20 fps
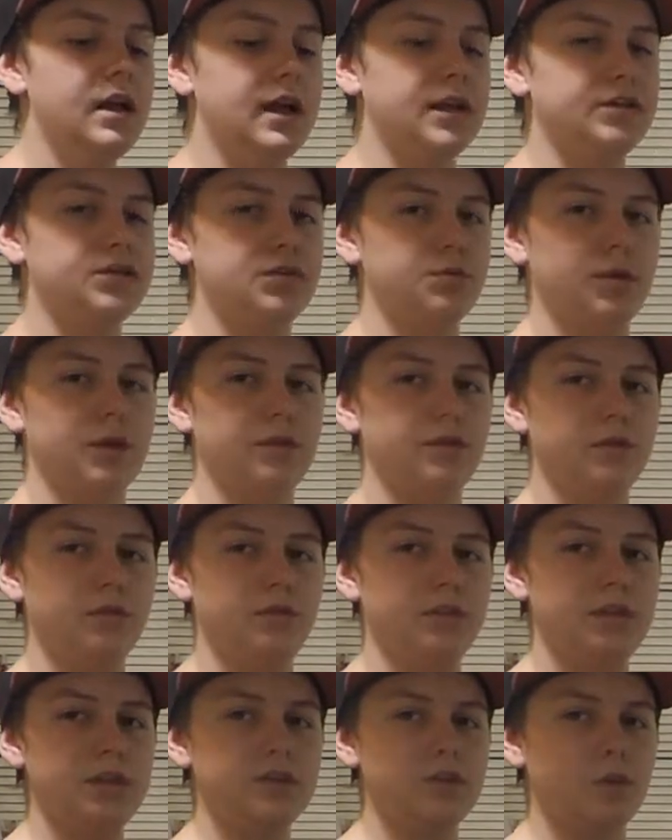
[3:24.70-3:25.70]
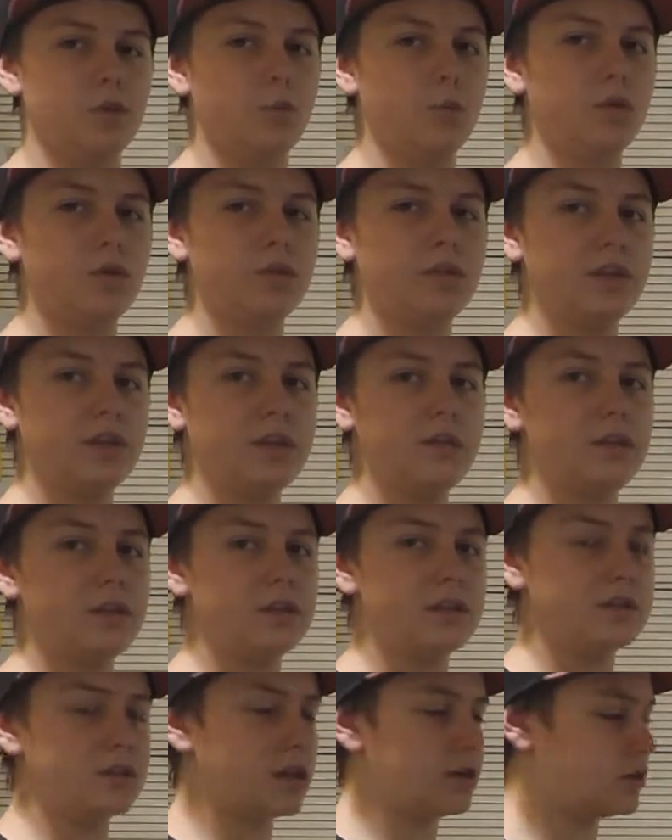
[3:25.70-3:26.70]
as to whether these are worth it,
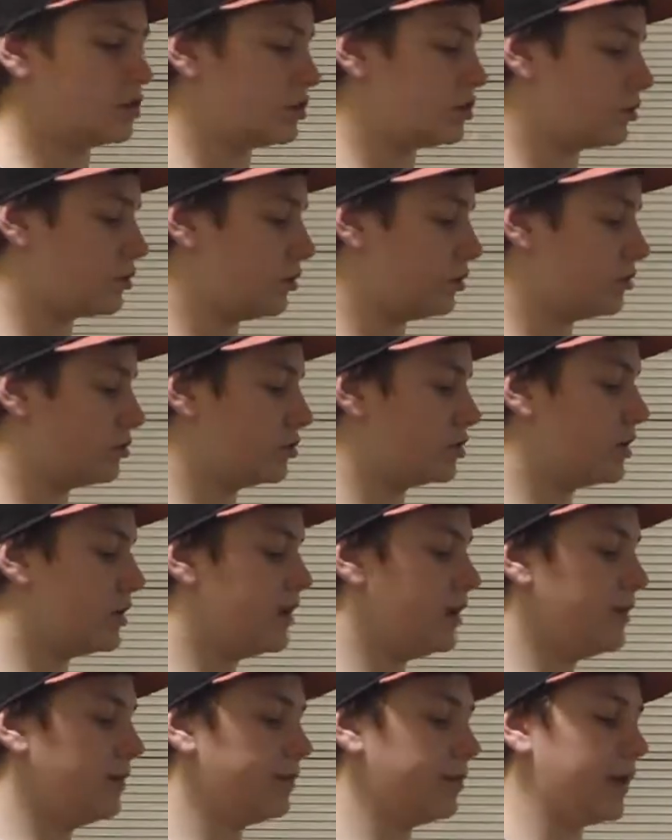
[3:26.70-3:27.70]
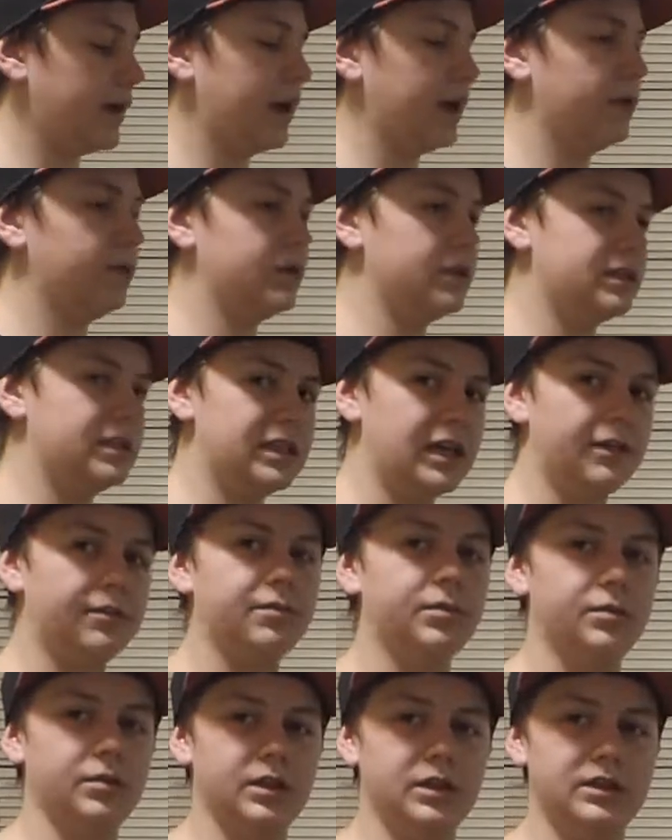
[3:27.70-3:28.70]
these touch controllers, I would
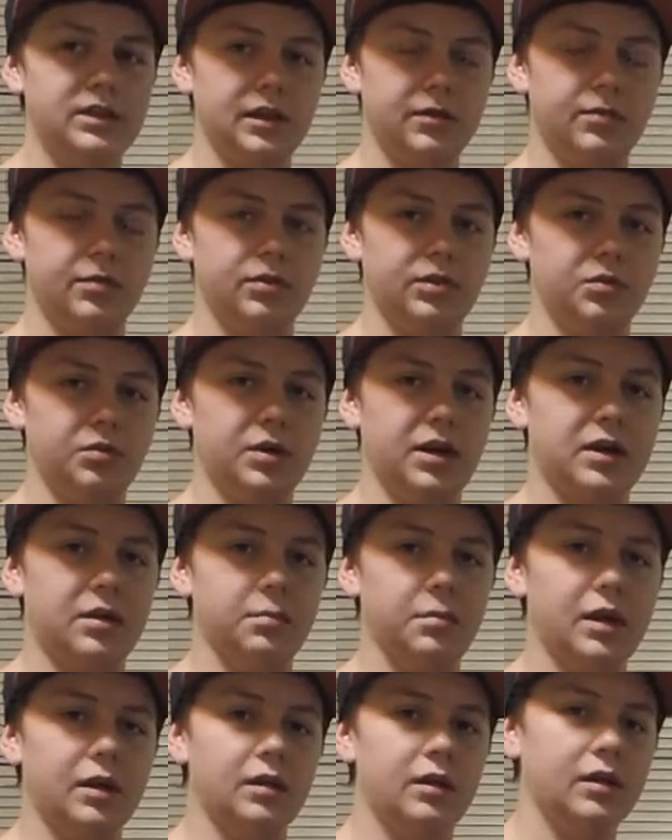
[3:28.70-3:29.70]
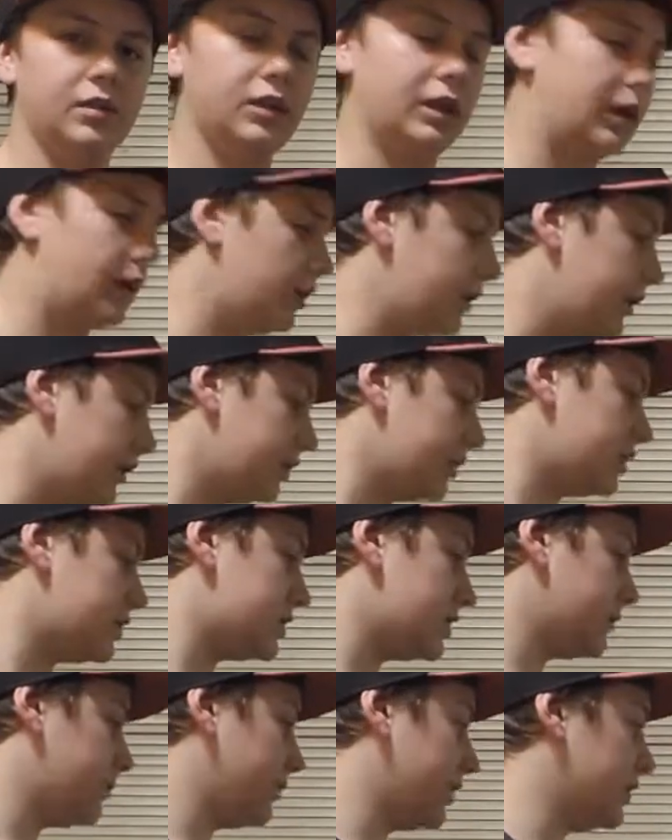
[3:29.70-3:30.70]
definitely recommend it. The
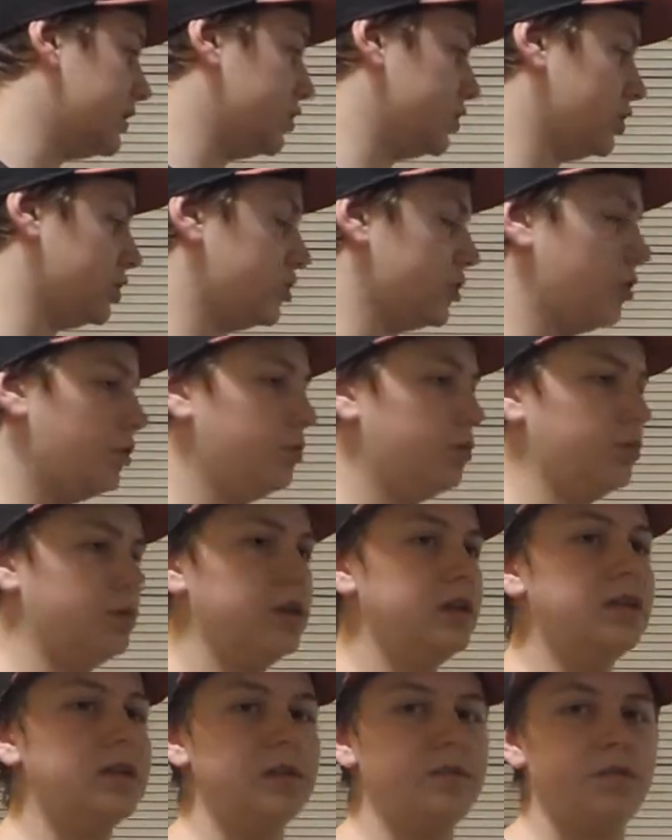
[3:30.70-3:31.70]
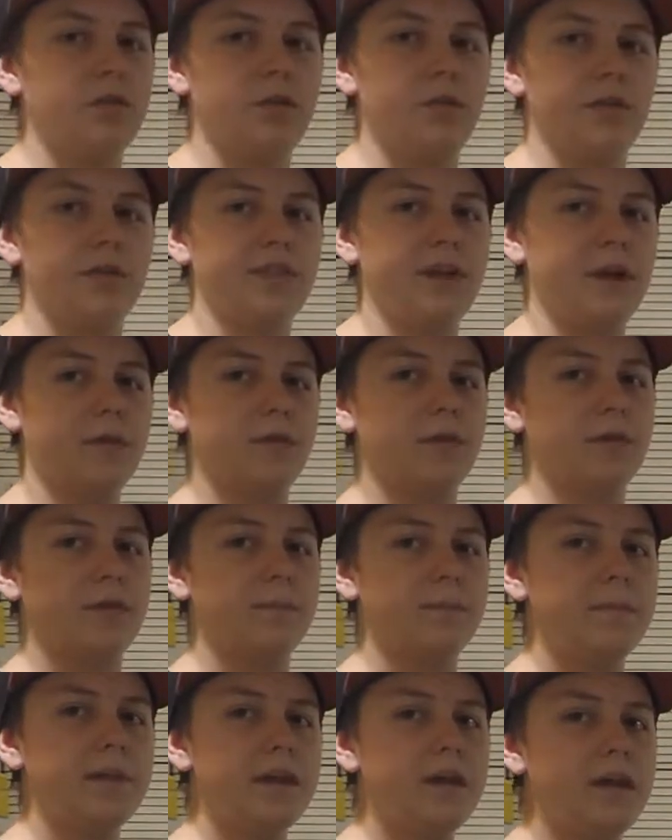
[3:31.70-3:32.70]
Oculus is just totally different without them.
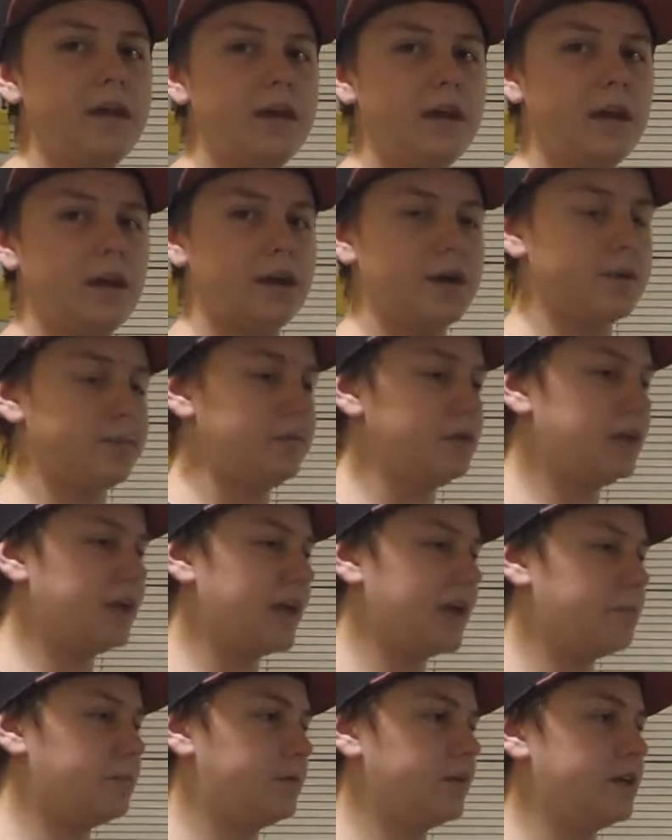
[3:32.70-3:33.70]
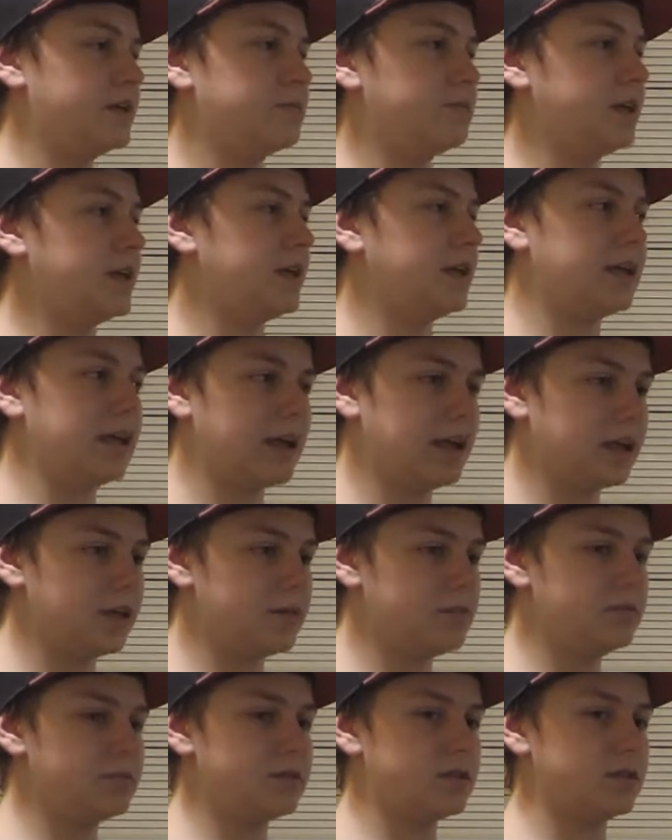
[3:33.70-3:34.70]
You can't play as many
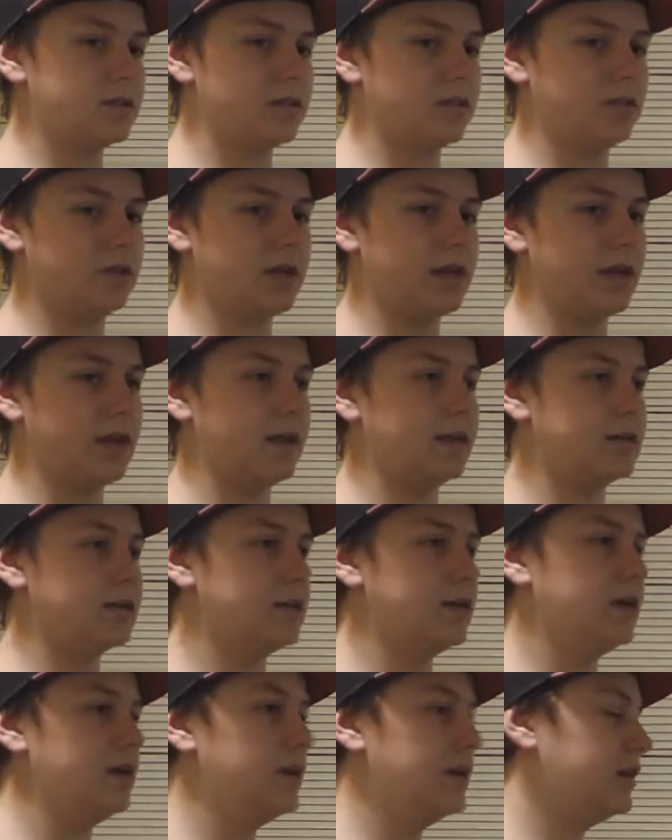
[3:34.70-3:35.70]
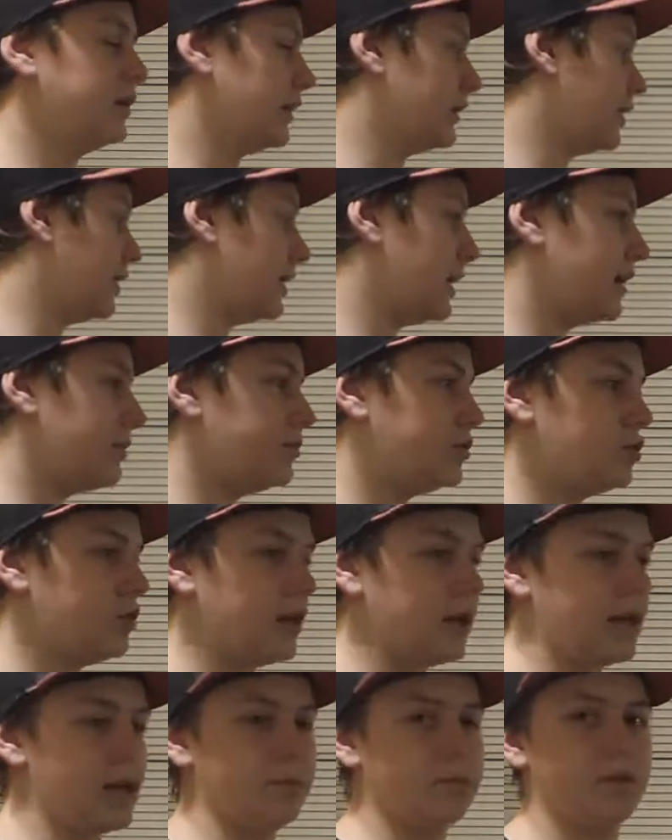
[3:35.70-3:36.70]
games. You can't, like, the games you
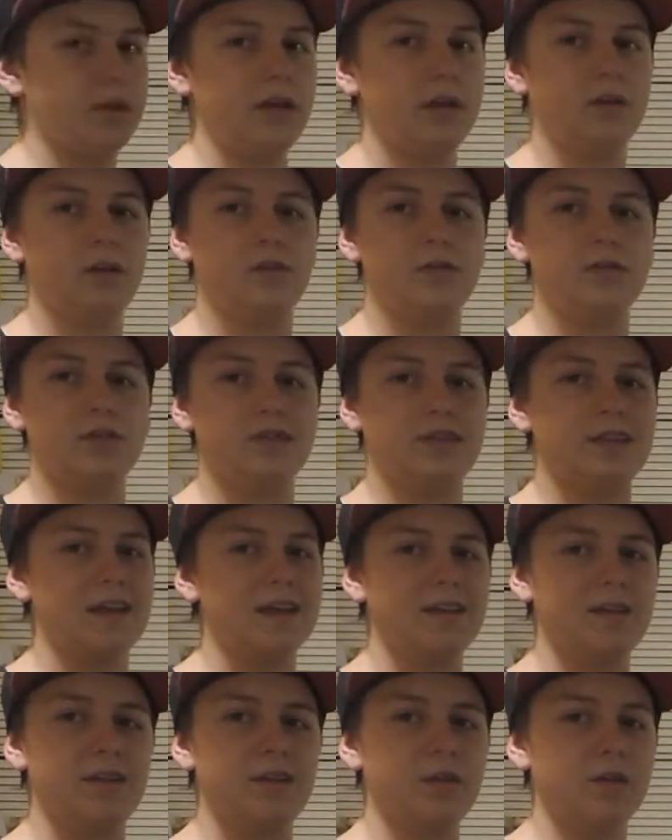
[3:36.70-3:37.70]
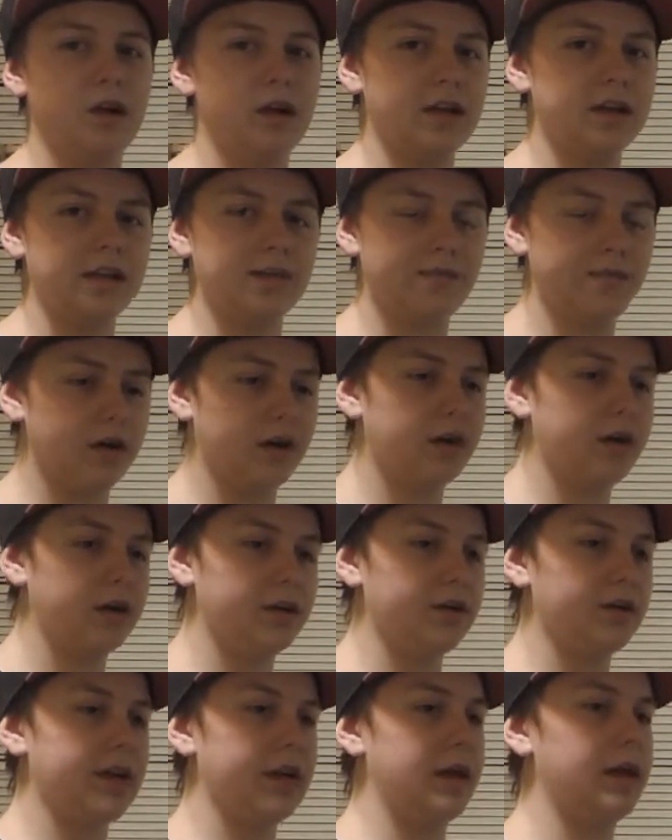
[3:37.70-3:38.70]
can play aren't just, they're not as
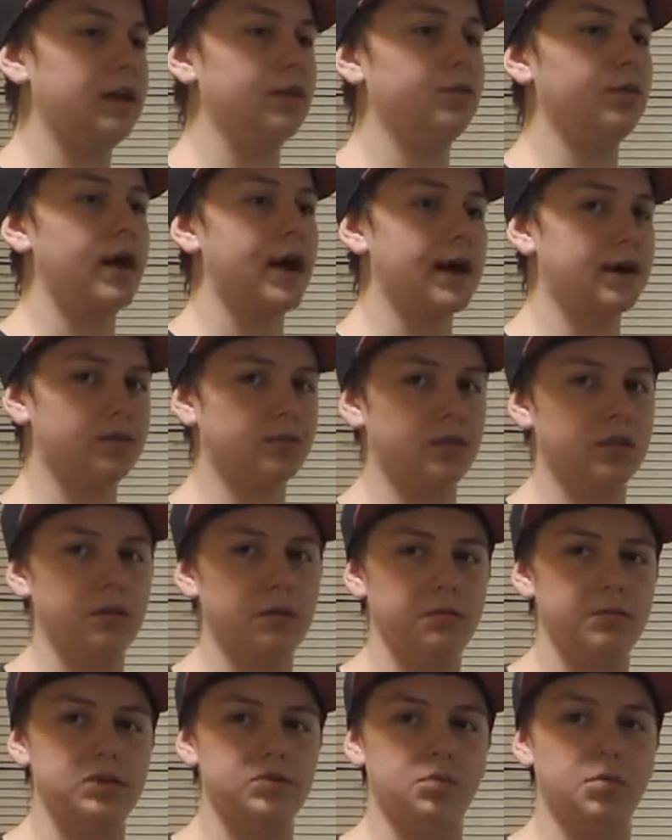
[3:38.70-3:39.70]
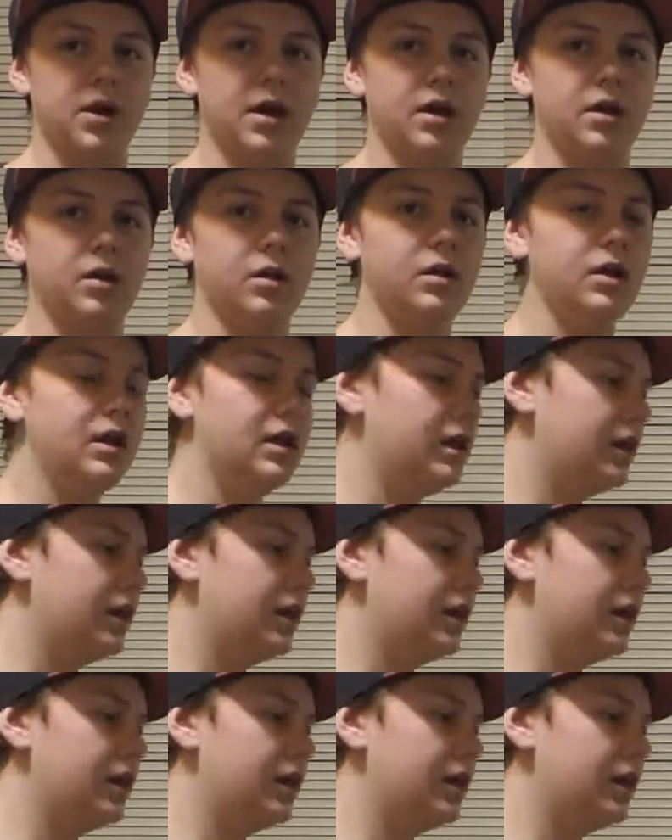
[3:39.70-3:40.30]
fun. You can't interact with them as well.